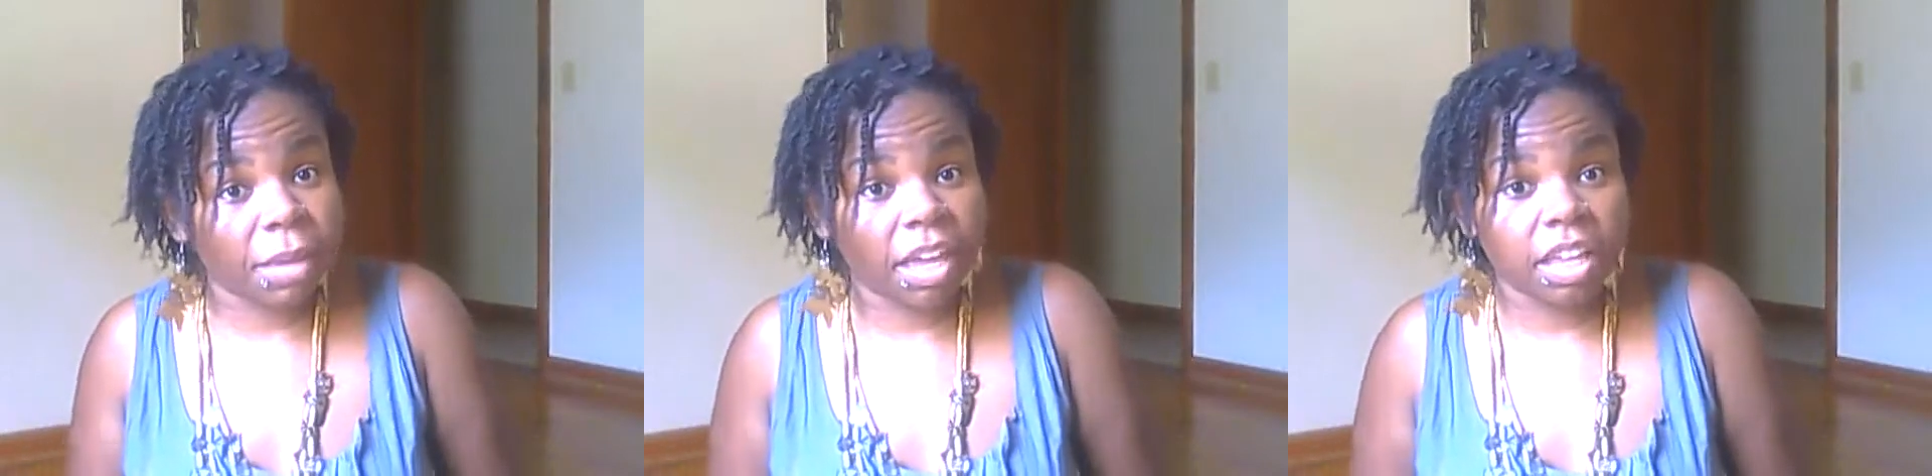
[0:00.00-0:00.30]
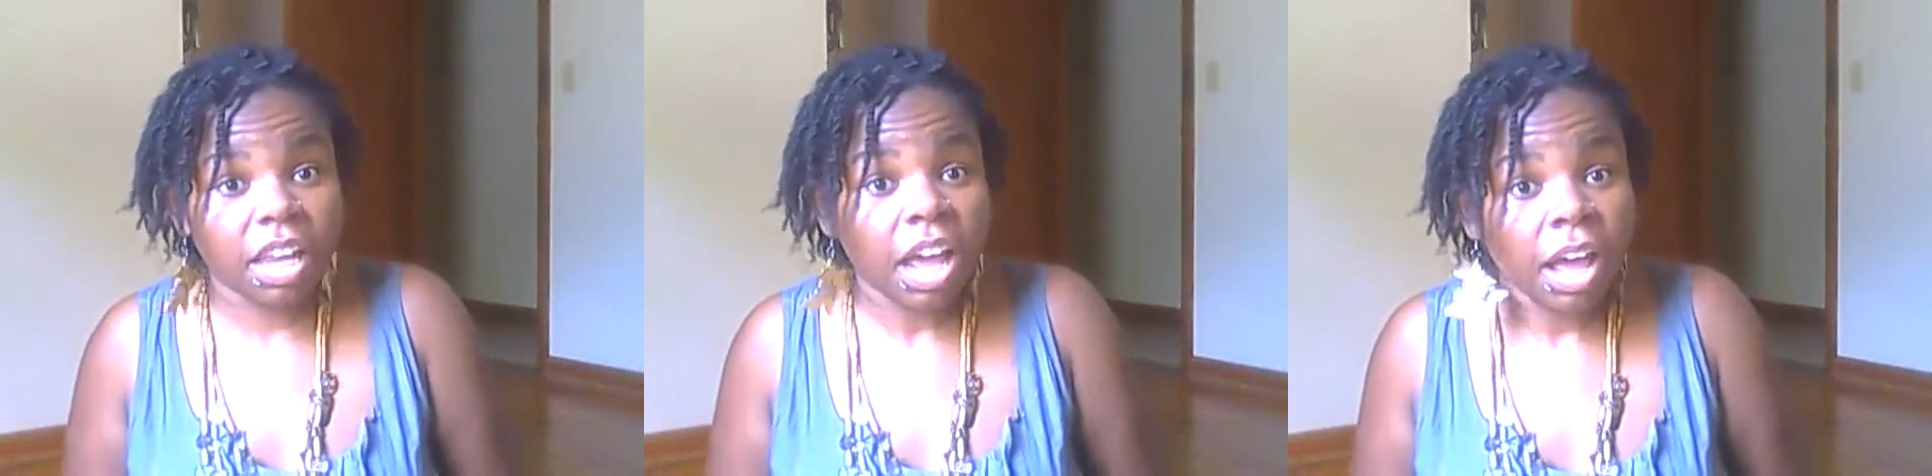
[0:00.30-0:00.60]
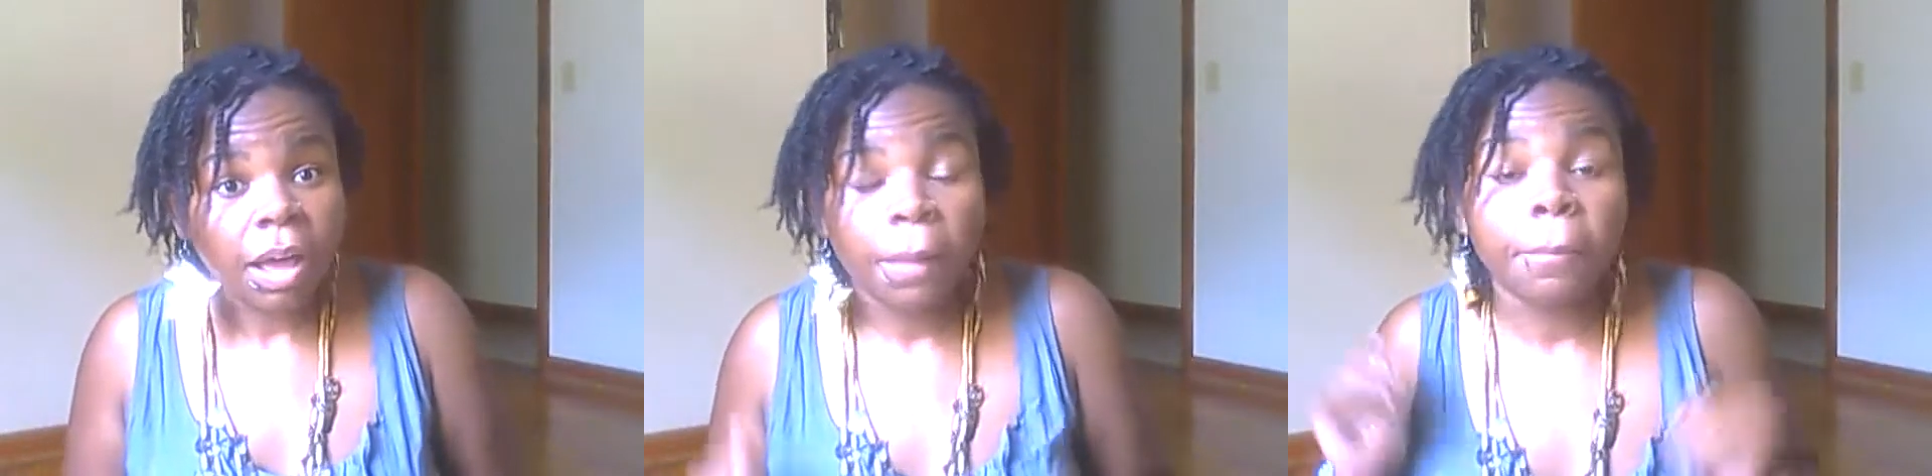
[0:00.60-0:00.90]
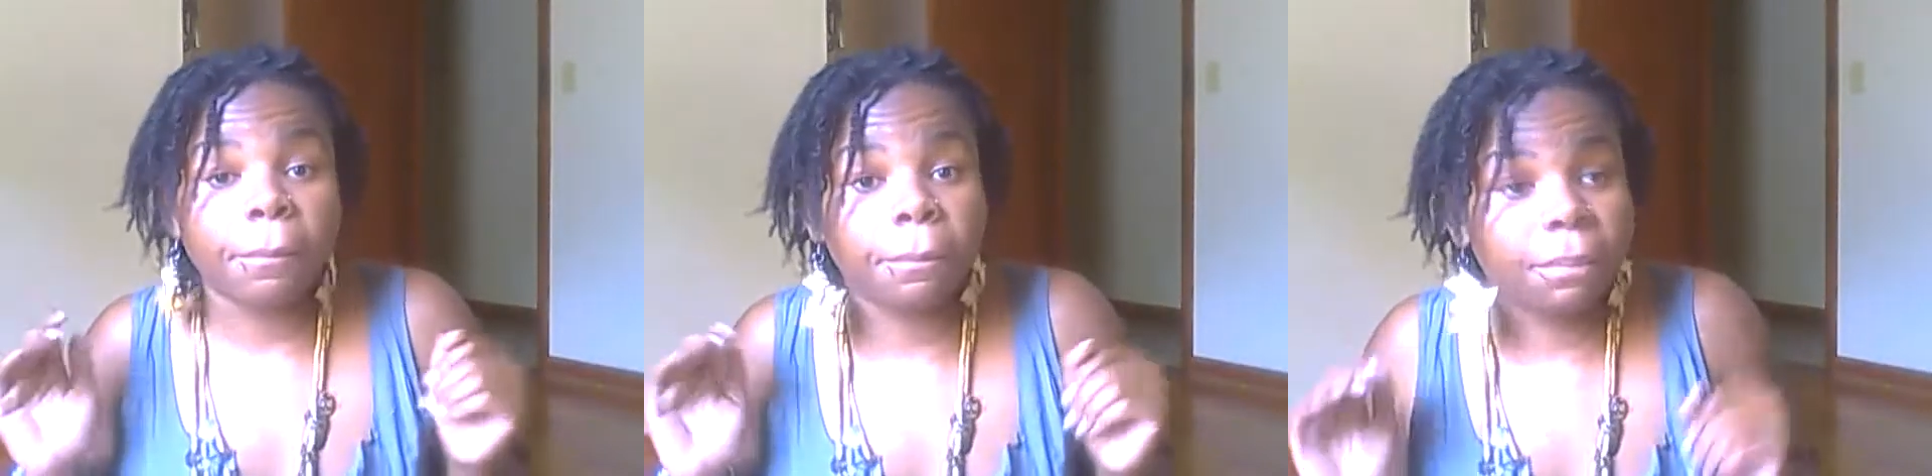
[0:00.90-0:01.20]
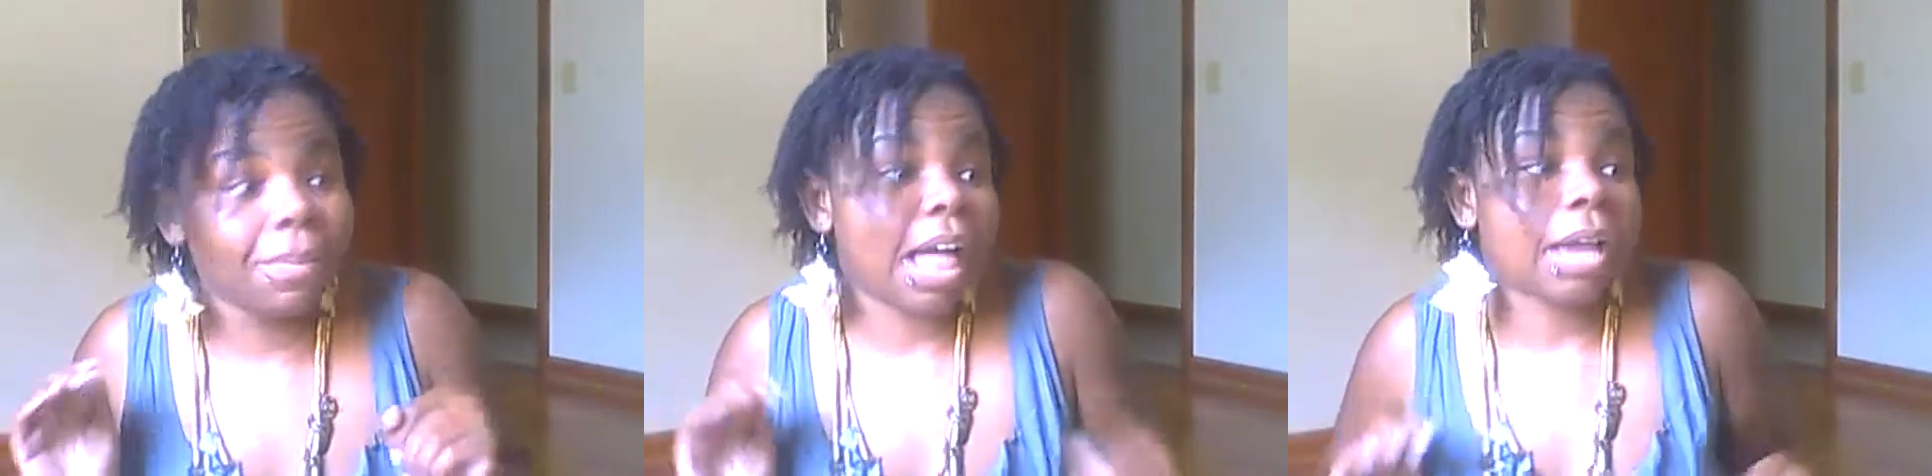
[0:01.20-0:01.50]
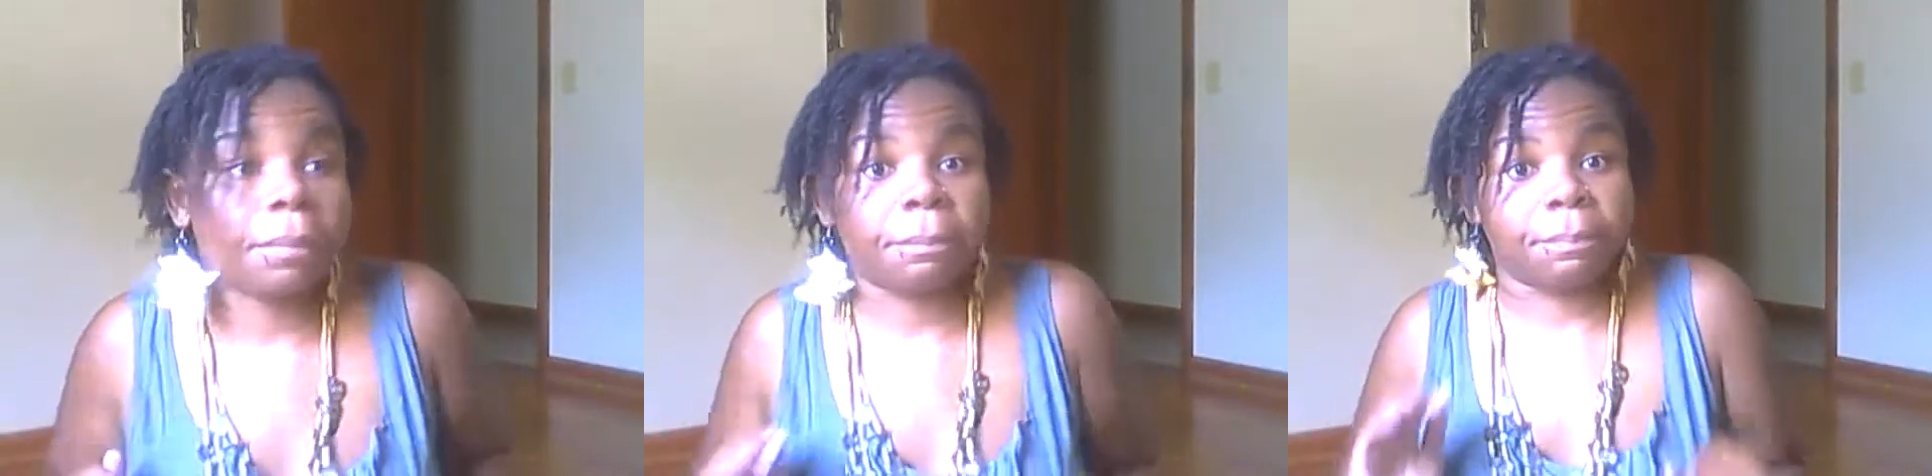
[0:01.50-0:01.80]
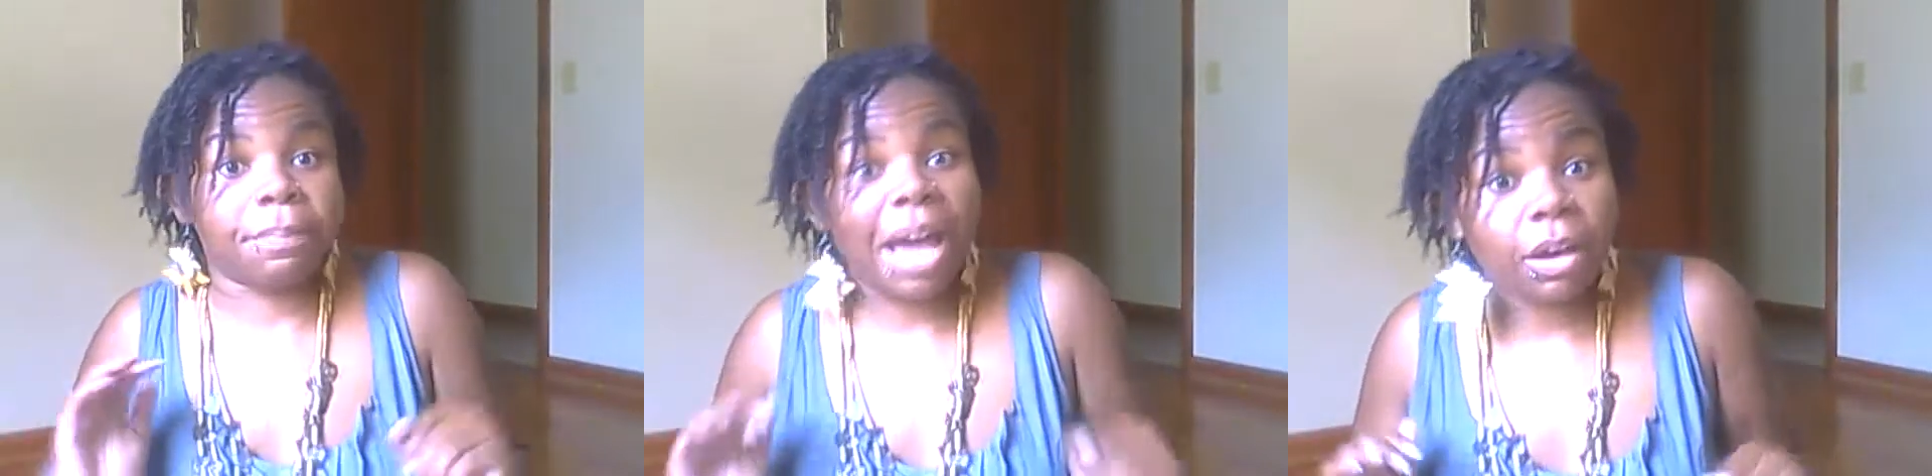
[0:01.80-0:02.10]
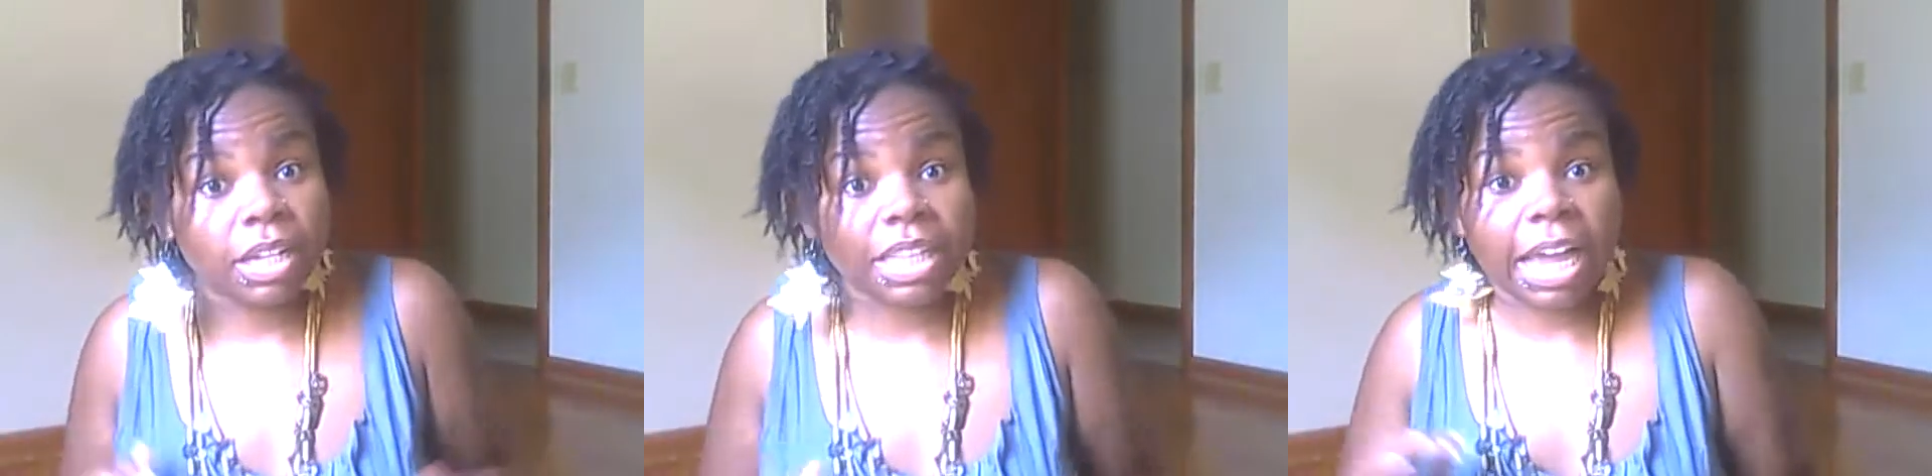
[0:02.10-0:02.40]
been like Got it.